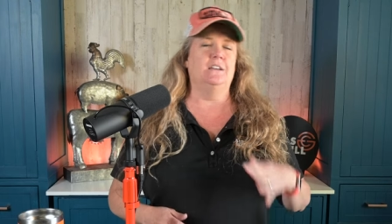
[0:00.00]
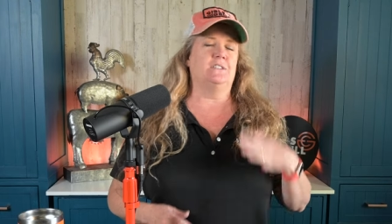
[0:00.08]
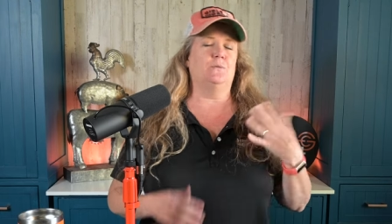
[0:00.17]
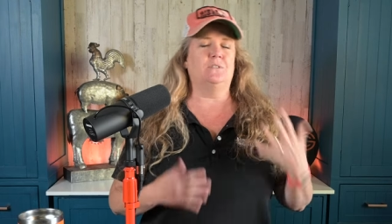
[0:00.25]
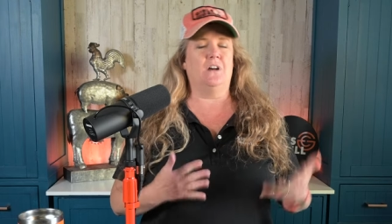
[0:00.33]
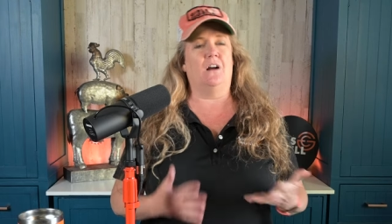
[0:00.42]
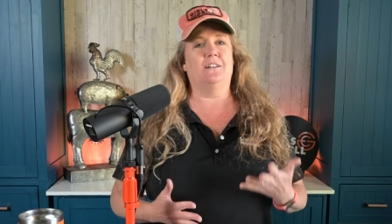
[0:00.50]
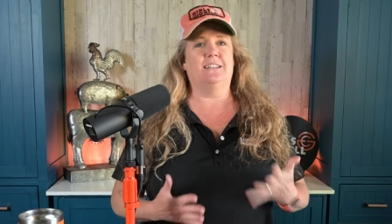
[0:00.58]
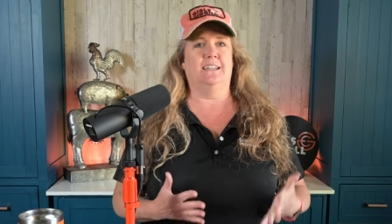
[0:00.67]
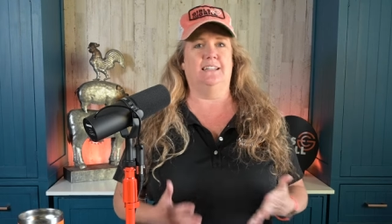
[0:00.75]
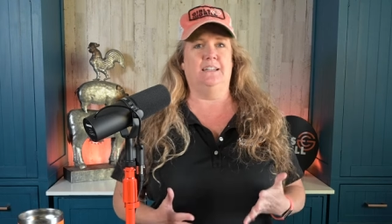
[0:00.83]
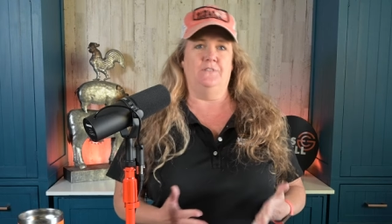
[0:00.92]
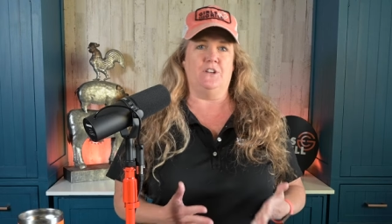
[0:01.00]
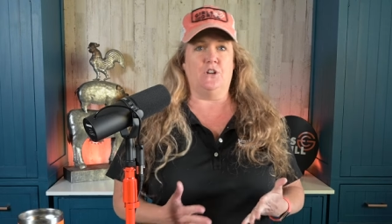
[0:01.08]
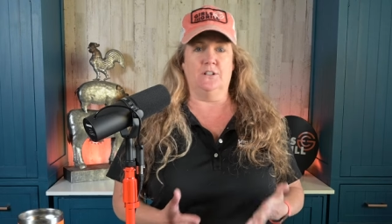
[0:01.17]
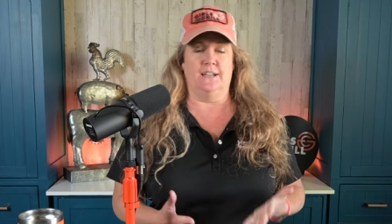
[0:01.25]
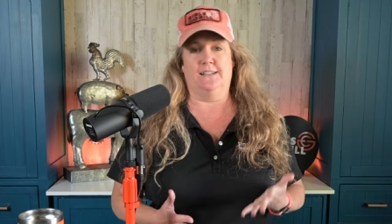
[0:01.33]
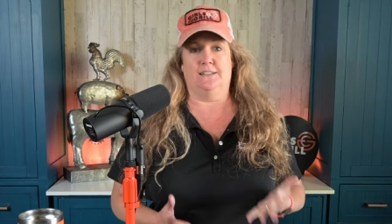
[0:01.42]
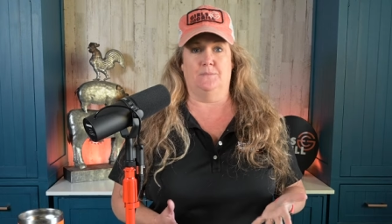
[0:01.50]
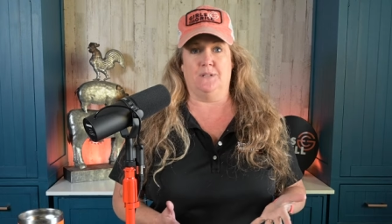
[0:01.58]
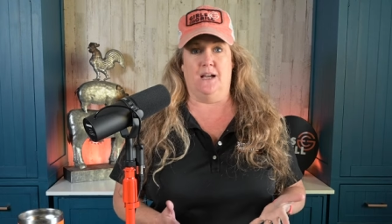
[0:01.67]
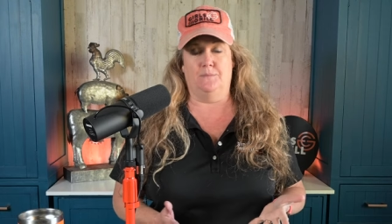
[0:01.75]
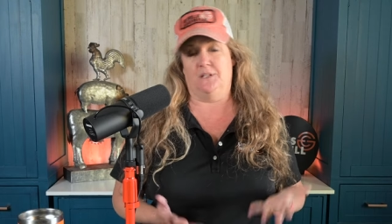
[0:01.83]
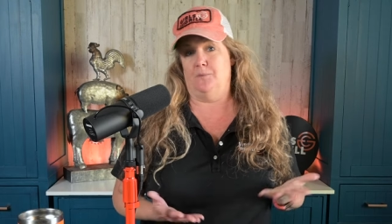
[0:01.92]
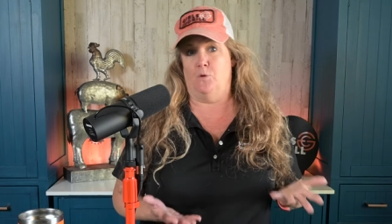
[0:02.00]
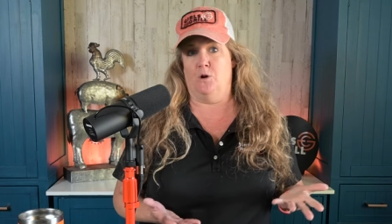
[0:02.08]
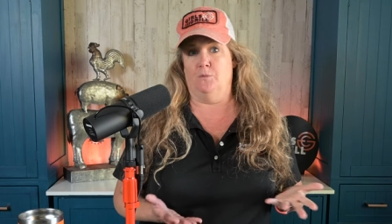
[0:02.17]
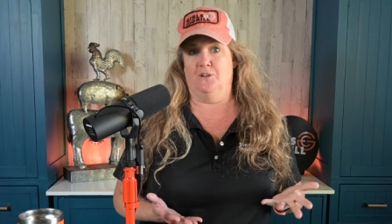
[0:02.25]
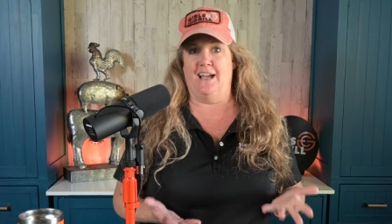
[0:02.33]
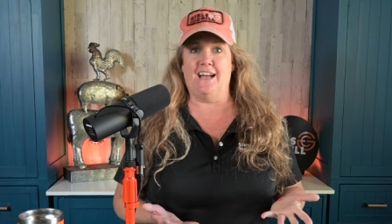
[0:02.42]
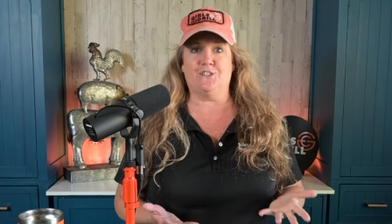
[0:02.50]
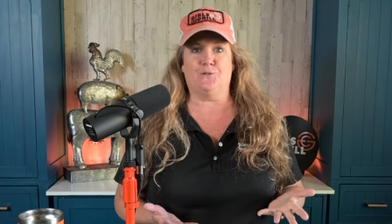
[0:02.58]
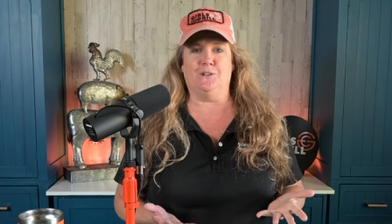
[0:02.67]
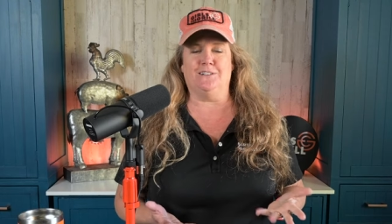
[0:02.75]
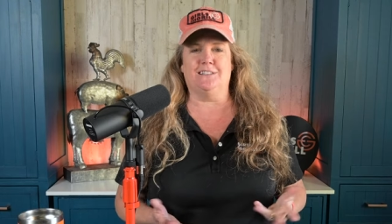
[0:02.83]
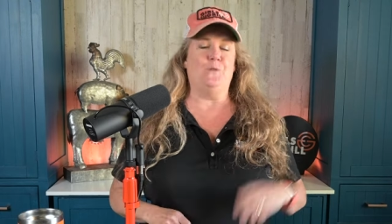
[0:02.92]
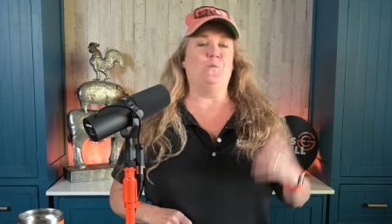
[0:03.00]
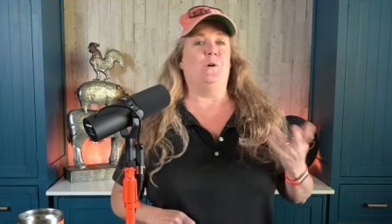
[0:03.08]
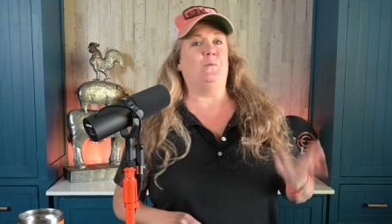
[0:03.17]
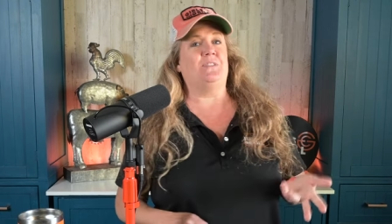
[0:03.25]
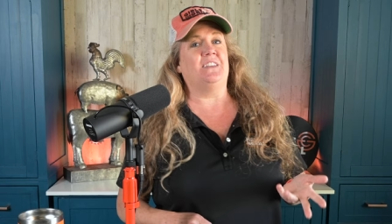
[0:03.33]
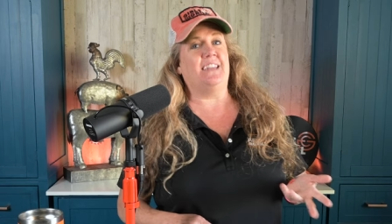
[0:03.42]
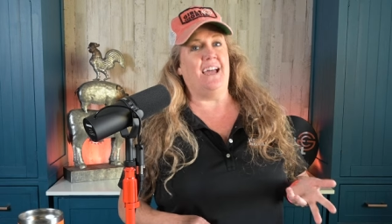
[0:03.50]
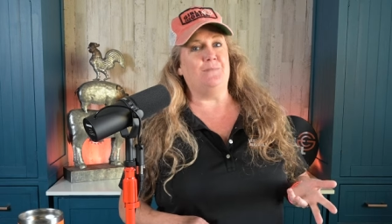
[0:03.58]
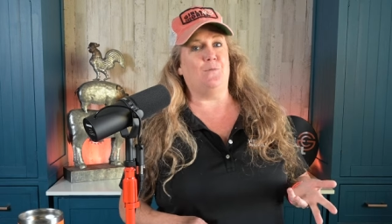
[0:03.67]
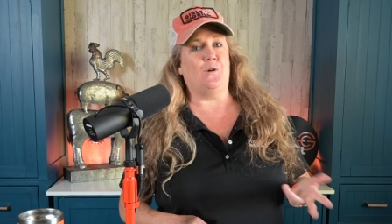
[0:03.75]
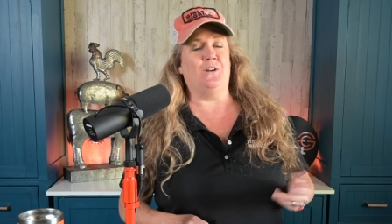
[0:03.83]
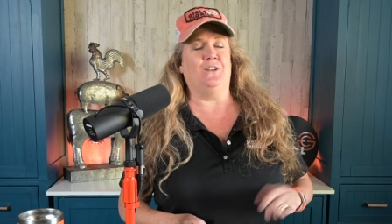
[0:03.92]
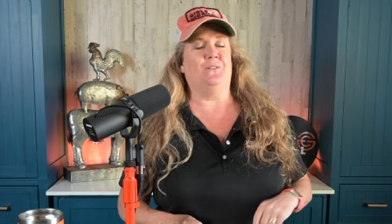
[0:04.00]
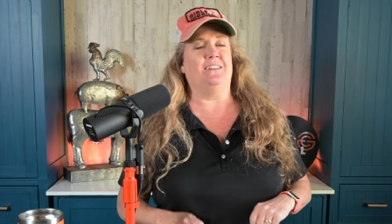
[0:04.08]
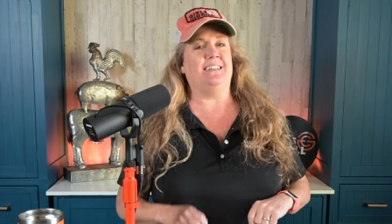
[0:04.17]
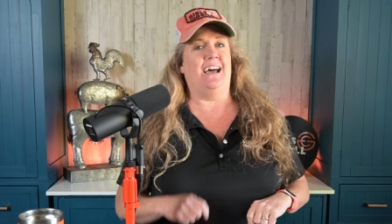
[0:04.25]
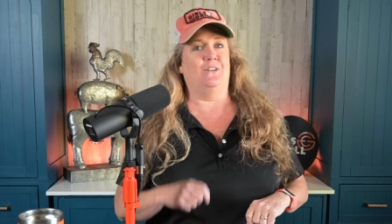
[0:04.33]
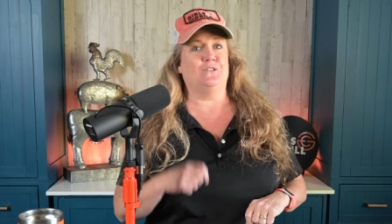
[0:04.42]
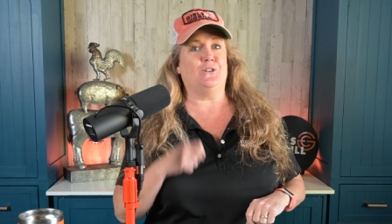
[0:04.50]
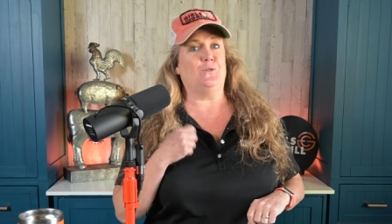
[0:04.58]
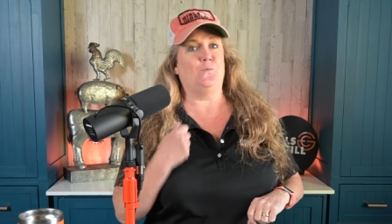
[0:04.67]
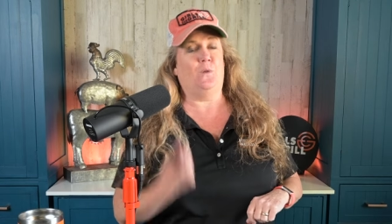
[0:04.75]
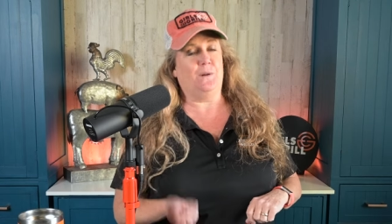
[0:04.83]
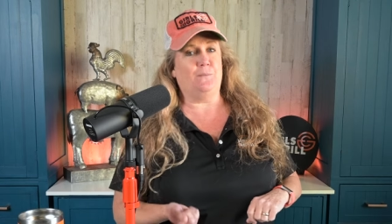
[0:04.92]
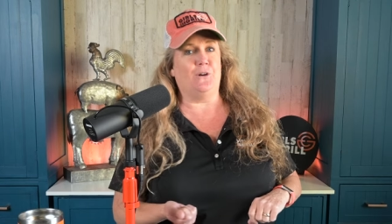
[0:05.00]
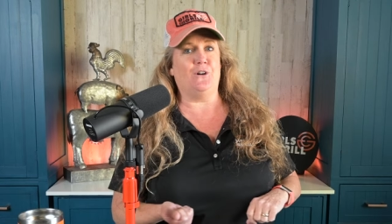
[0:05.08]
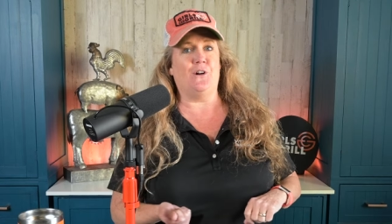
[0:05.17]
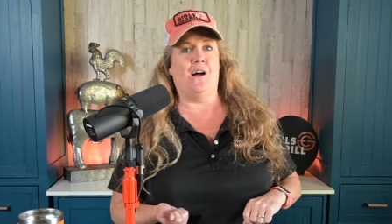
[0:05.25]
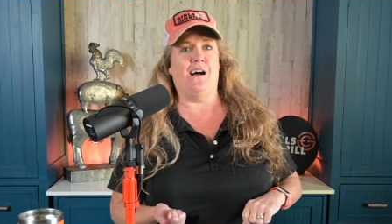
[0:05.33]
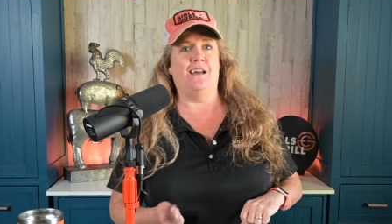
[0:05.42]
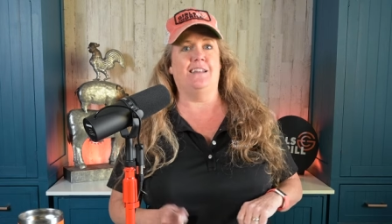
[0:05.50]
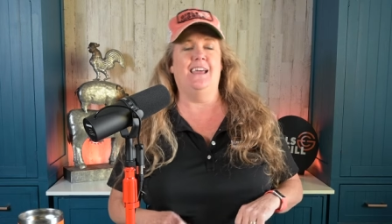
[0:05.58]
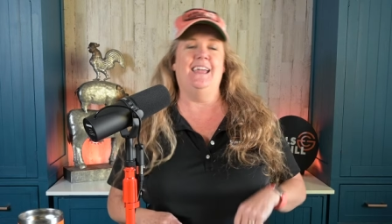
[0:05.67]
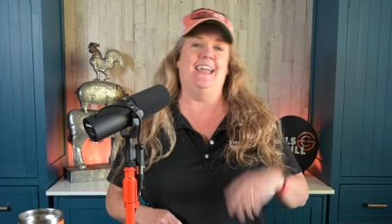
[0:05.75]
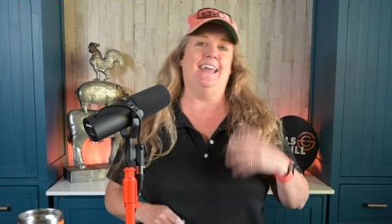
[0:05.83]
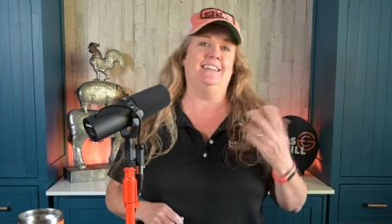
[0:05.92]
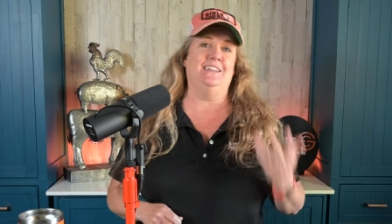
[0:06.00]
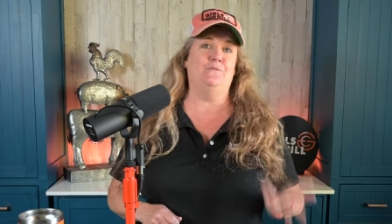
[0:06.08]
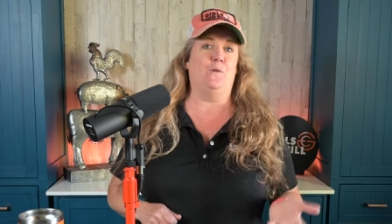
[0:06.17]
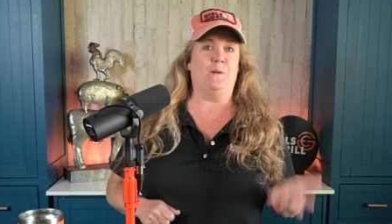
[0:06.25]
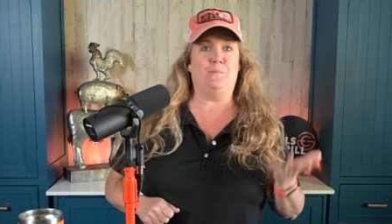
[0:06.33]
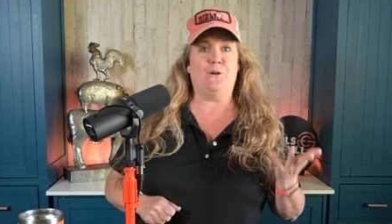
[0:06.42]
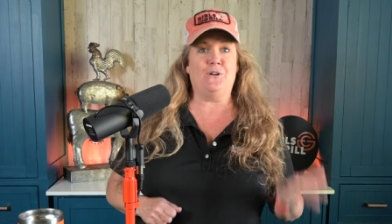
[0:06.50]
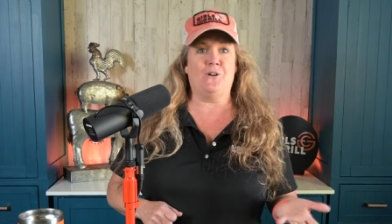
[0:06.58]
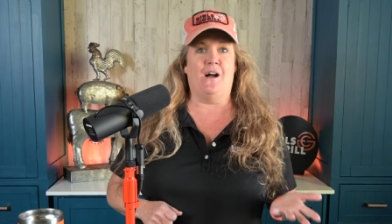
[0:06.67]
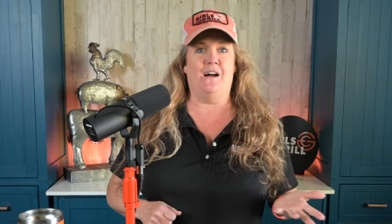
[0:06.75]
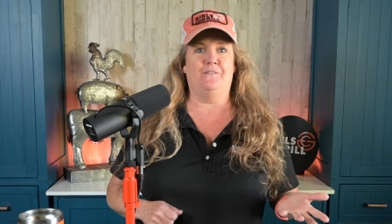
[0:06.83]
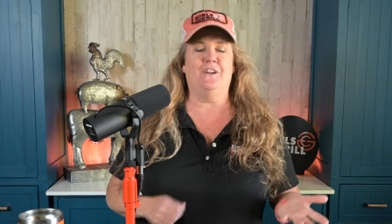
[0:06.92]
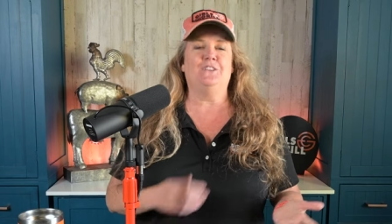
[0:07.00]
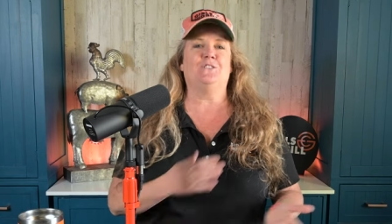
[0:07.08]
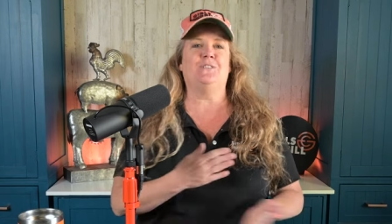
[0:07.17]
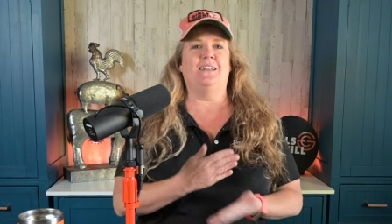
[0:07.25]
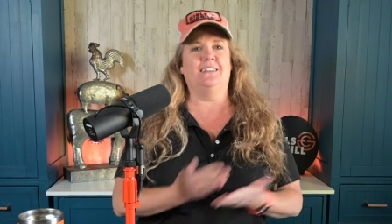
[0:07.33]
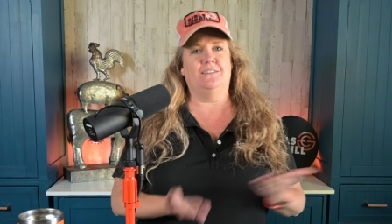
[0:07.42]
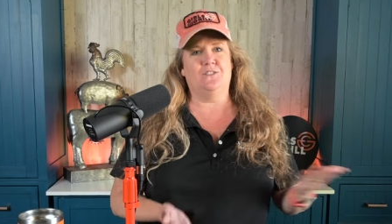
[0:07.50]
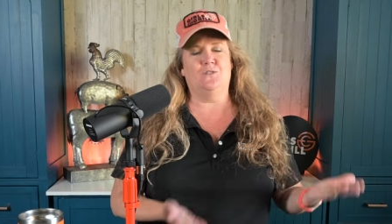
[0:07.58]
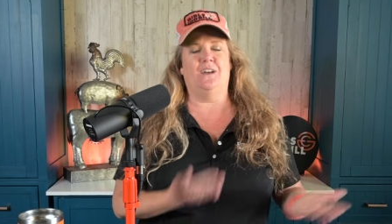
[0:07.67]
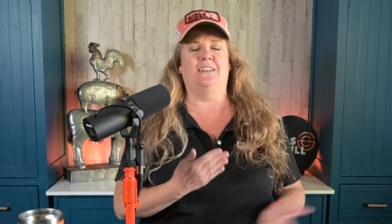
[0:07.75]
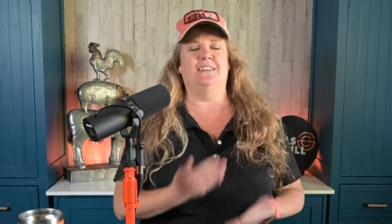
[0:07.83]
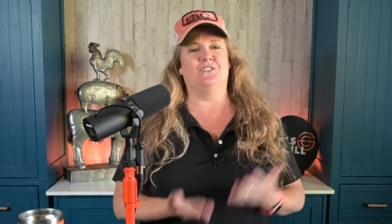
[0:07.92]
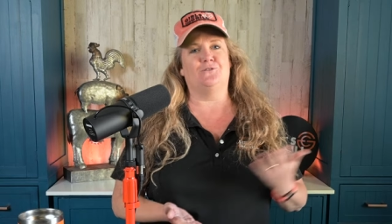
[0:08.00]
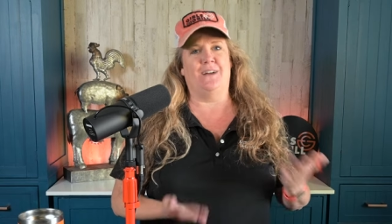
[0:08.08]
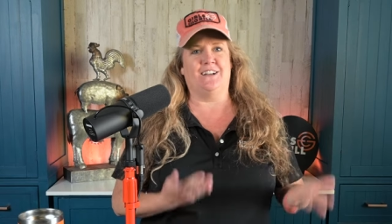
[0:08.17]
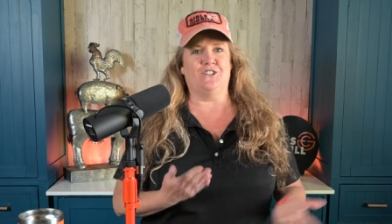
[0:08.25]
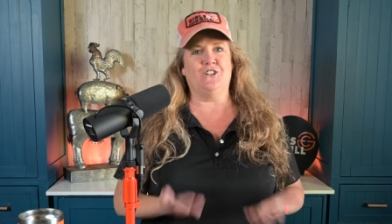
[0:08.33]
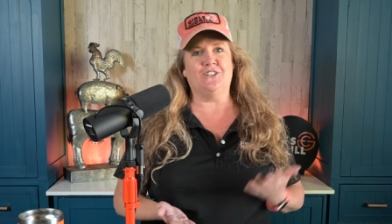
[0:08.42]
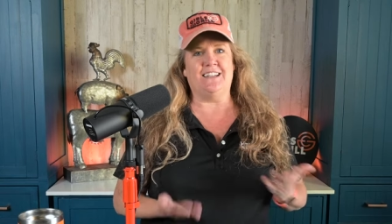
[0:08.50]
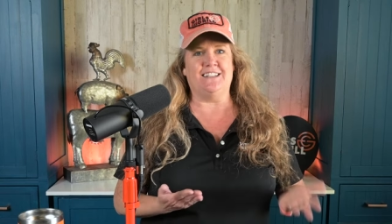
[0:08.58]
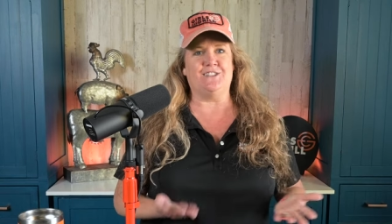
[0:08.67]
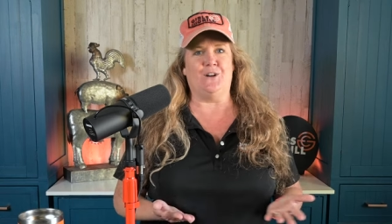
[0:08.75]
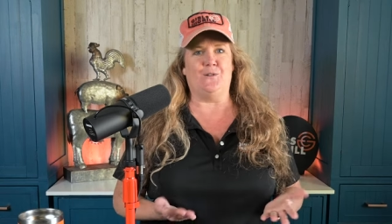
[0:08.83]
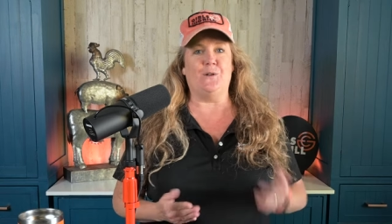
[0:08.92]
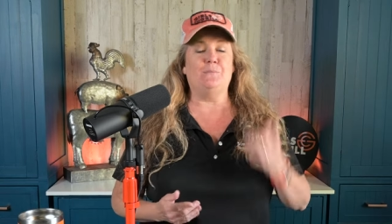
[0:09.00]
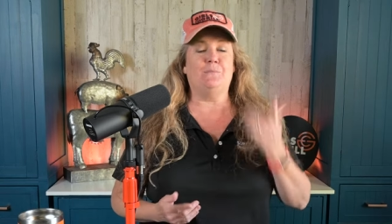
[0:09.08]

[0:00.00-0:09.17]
So it's hard to get even cooking sometimes on portable gas grills. Well, with the Kenmore, you can now turn one burner on and leave one burner off. So that gives you that indirect cooking zone.